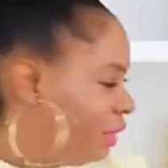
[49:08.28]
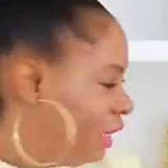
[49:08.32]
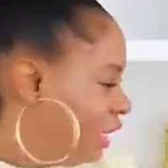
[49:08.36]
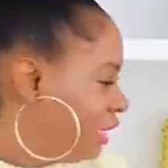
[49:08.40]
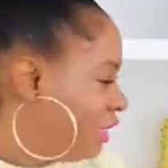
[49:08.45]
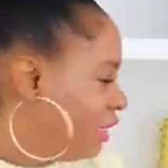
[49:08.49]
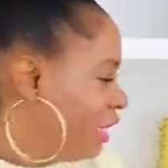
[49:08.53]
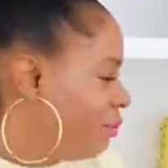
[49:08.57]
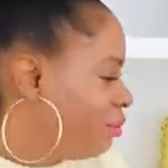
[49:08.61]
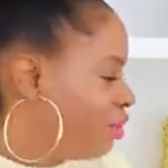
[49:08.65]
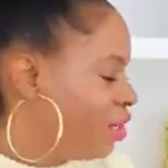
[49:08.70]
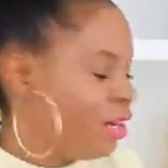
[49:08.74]
with the
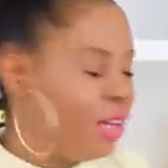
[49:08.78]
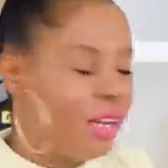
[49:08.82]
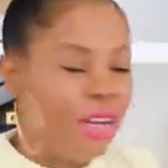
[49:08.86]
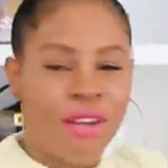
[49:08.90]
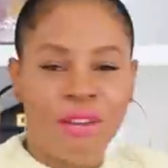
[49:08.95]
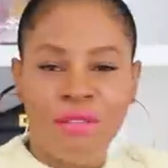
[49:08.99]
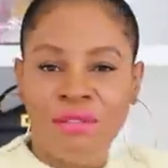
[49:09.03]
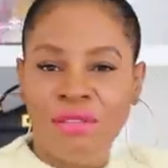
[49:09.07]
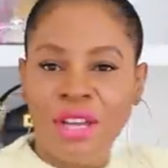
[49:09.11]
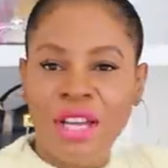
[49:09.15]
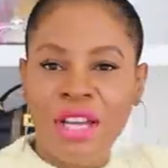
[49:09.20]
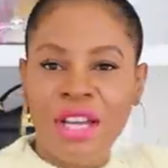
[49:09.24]
exception
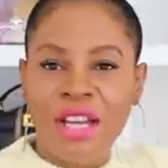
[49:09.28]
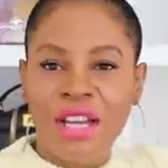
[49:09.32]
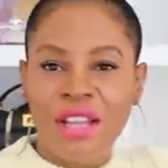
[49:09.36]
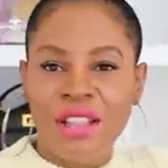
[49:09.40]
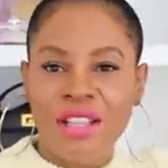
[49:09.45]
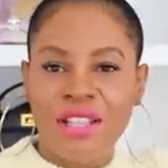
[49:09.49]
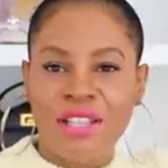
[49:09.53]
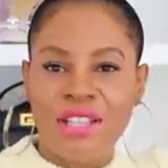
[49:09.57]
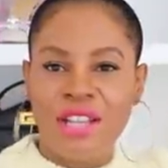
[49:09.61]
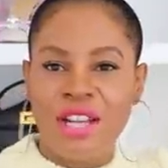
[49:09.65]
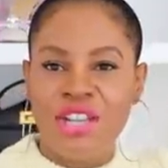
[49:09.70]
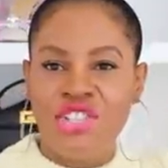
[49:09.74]
of
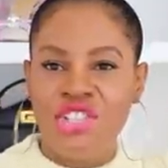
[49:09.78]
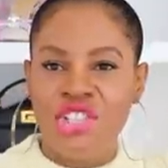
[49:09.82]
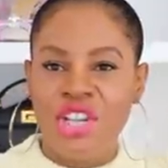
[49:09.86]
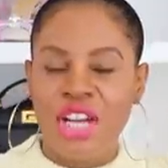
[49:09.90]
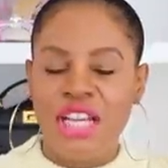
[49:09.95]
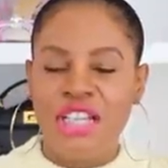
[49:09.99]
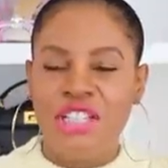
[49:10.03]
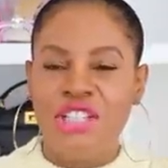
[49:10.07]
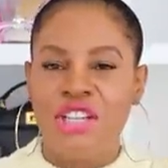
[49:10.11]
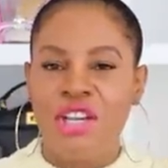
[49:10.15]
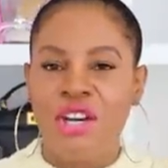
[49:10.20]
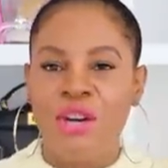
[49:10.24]
the
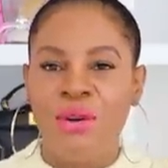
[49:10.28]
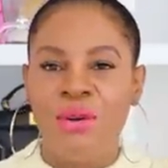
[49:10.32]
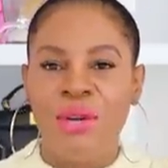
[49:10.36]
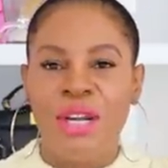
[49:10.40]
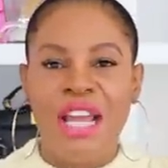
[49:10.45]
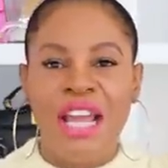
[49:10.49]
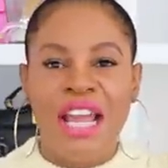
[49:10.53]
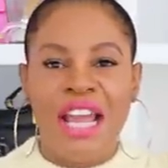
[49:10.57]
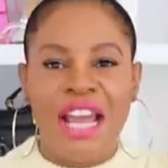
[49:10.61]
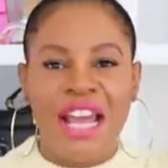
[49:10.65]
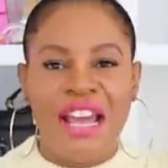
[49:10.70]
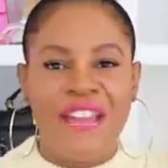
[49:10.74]
Sunshine
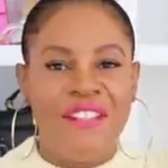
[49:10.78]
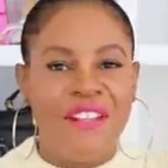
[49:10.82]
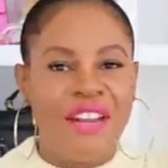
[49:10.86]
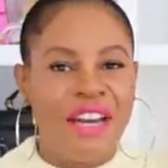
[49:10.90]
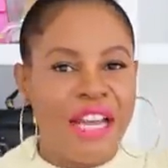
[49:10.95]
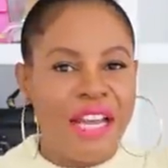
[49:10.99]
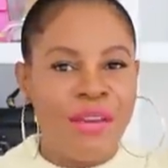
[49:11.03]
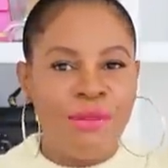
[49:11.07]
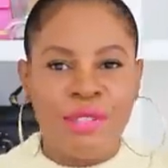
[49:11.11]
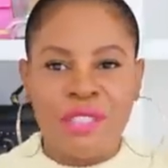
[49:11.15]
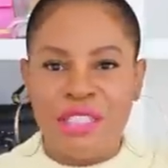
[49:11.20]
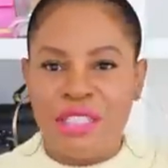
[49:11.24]
Tote. And then
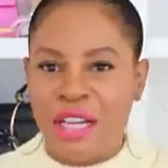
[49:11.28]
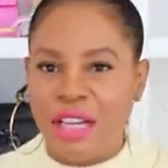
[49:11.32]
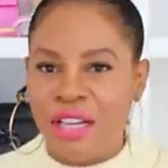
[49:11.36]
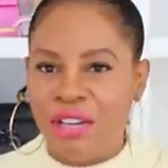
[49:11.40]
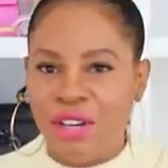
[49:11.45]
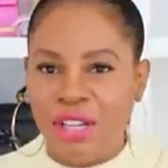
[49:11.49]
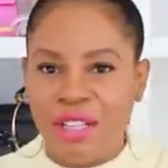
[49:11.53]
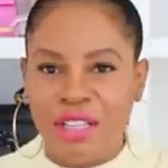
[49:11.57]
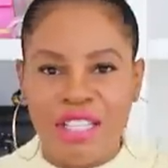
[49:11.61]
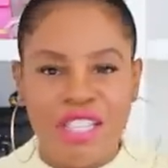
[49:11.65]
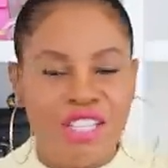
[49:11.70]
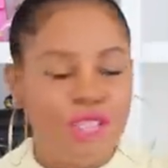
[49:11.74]
I was, I
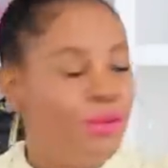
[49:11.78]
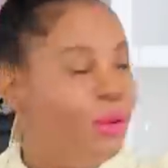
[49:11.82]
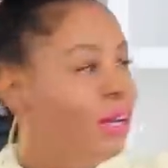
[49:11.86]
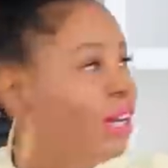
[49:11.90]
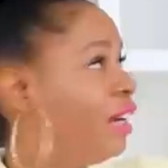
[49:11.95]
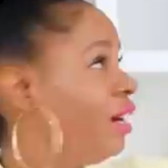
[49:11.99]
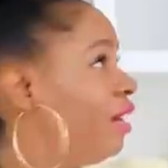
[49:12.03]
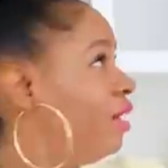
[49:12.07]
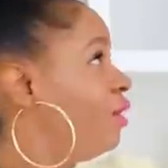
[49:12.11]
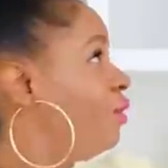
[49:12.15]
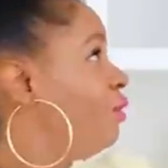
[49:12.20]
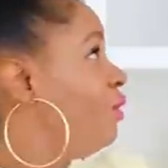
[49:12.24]
got this one,
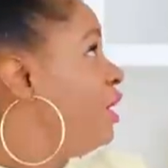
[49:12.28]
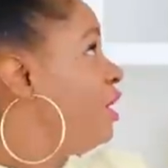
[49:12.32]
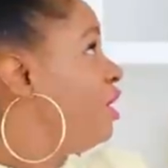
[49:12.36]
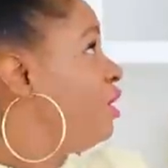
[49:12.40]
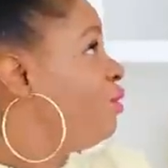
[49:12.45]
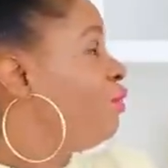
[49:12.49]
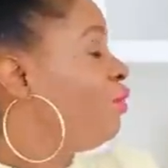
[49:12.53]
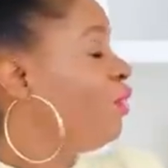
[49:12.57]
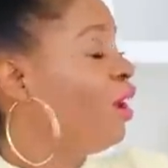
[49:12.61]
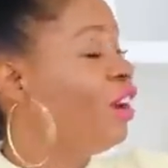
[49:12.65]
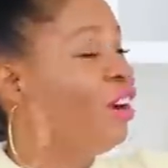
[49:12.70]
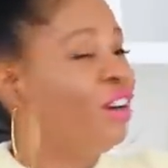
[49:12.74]
I got the
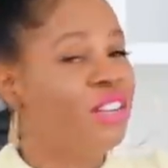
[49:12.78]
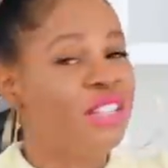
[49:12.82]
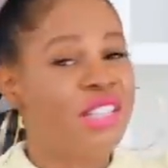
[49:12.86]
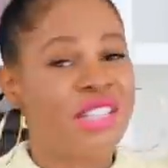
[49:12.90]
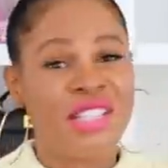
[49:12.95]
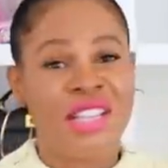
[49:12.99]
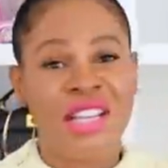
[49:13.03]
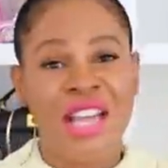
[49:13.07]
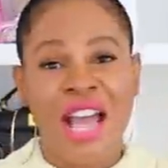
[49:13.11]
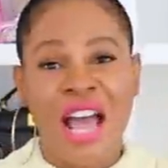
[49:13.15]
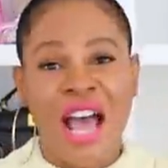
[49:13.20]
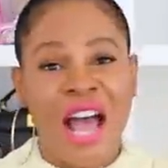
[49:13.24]
Fendi
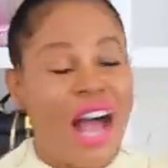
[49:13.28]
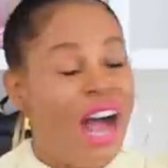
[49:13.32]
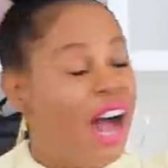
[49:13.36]
first.